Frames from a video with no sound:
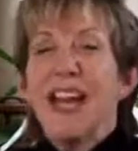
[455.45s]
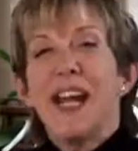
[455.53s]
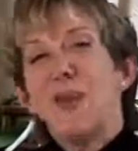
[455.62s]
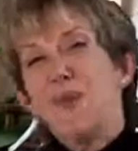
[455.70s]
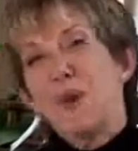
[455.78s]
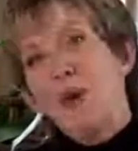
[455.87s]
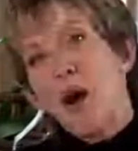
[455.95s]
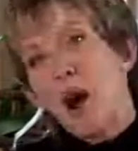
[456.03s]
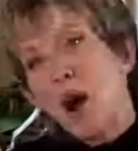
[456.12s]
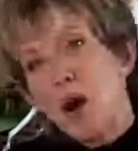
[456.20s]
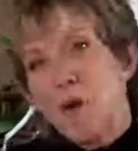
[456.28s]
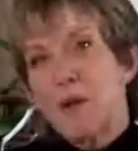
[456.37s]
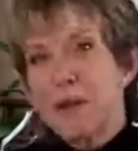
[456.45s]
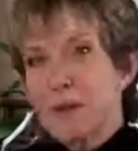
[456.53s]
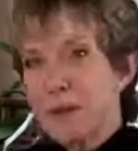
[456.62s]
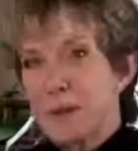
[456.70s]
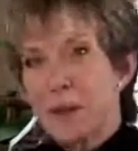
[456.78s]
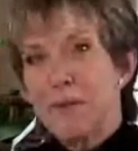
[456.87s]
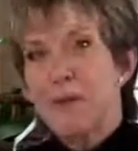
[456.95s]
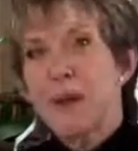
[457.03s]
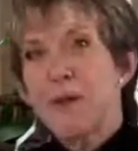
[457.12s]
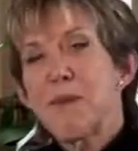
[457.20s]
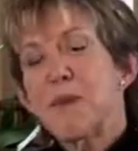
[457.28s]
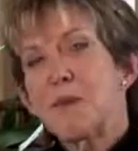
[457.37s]
It will always be
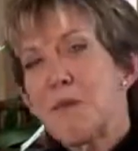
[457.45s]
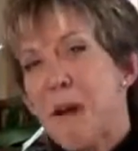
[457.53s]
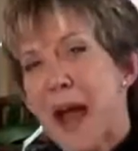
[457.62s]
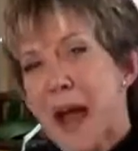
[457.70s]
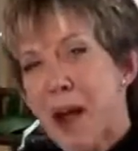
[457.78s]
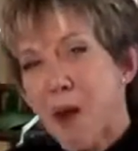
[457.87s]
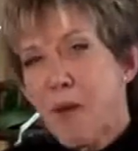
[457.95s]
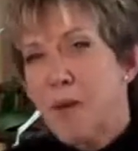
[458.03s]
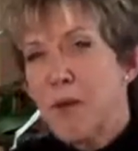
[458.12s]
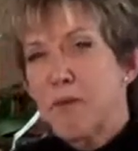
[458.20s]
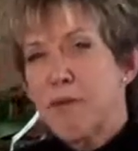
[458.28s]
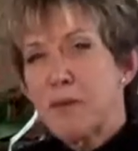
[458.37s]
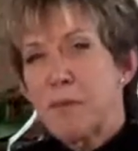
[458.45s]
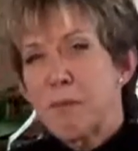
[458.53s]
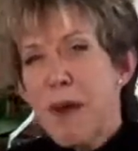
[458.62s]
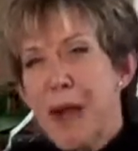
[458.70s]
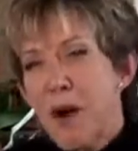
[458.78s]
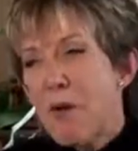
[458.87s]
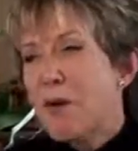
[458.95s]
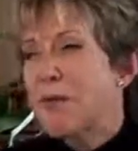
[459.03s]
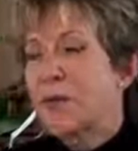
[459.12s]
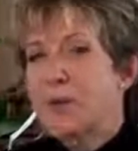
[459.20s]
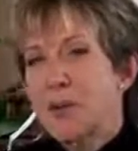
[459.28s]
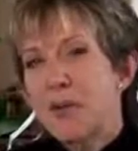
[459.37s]
one of the most powerful,
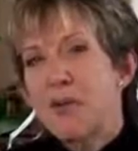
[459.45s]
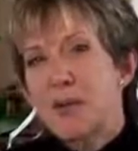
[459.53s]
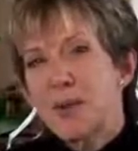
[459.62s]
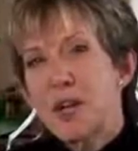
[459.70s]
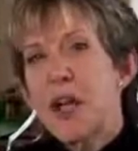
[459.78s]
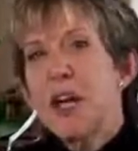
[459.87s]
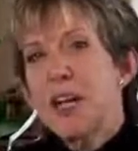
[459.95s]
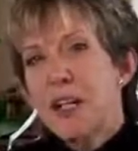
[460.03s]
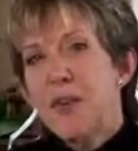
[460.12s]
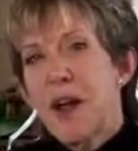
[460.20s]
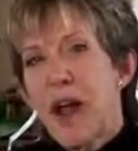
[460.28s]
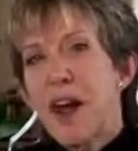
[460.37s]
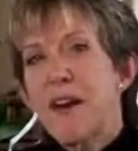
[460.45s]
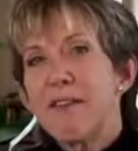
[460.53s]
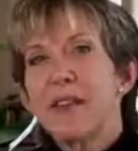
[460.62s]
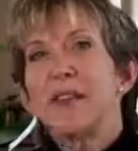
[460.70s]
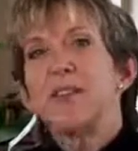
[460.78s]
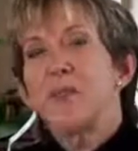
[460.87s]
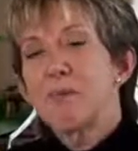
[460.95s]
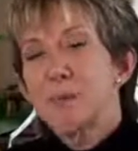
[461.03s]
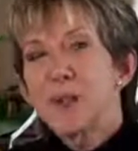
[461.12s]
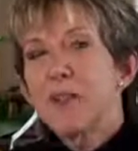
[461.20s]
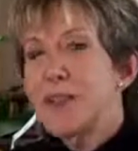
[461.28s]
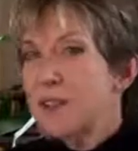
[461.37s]
powerful tools you have in your
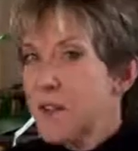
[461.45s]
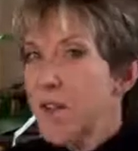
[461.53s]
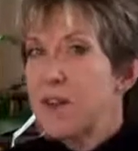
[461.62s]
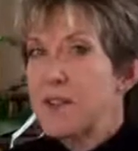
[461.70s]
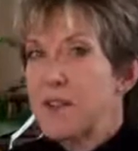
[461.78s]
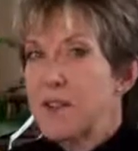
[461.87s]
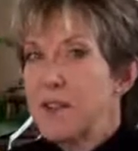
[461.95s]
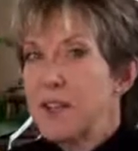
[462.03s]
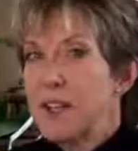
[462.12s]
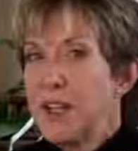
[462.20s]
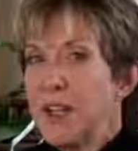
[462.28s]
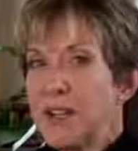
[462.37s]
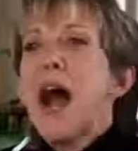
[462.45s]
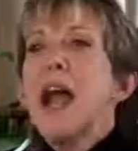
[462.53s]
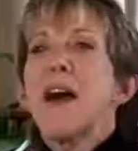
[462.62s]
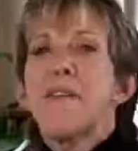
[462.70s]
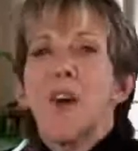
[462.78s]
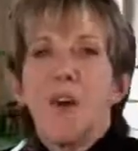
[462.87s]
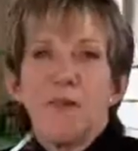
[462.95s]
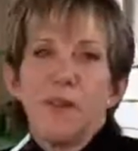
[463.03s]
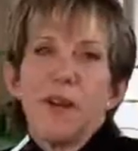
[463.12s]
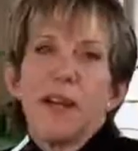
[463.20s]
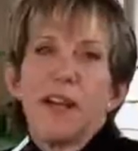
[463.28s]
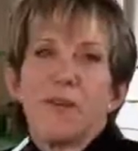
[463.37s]
business arsenal. I have
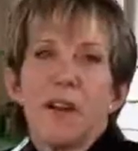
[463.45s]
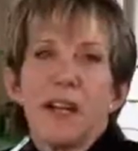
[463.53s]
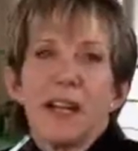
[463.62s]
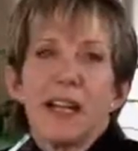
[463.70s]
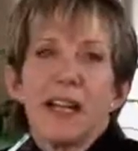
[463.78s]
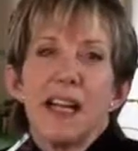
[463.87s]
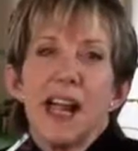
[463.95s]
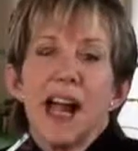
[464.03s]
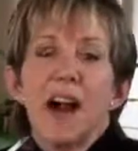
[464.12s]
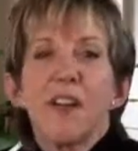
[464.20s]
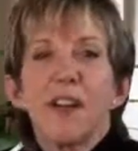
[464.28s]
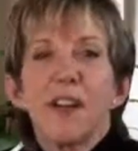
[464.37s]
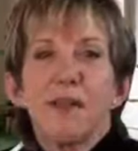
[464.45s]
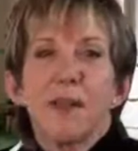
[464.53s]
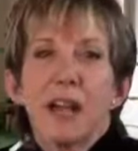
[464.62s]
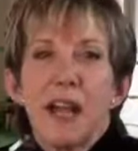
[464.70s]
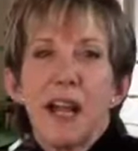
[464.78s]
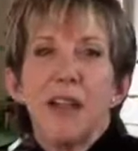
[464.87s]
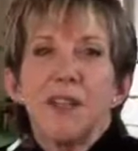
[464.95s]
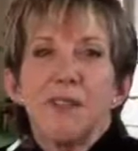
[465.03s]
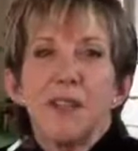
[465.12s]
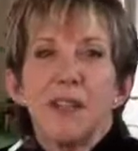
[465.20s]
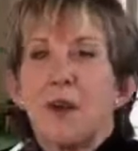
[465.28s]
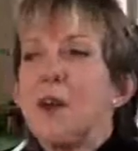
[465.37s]
awful handwriting. How can I write a
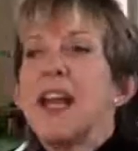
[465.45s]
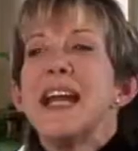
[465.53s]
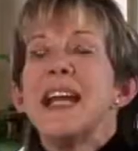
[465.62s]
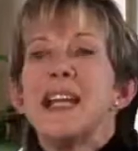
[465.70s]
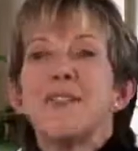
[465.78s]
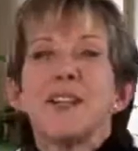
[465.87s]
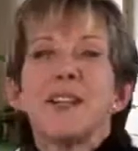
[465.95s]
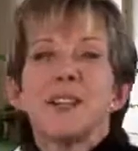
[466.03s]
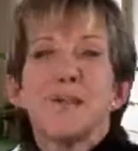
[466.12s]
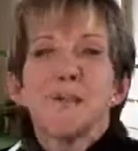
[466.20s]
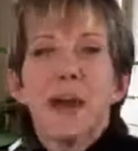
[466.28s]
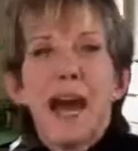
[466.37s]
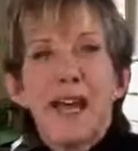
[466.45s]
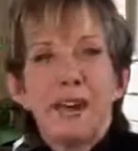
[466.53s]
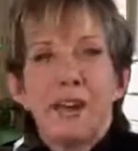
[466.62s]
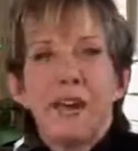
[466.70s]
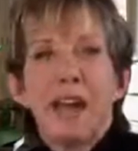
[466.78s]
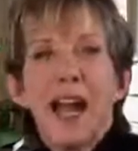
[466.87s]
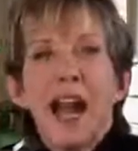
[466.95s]
handwritten note? It doesn't matter.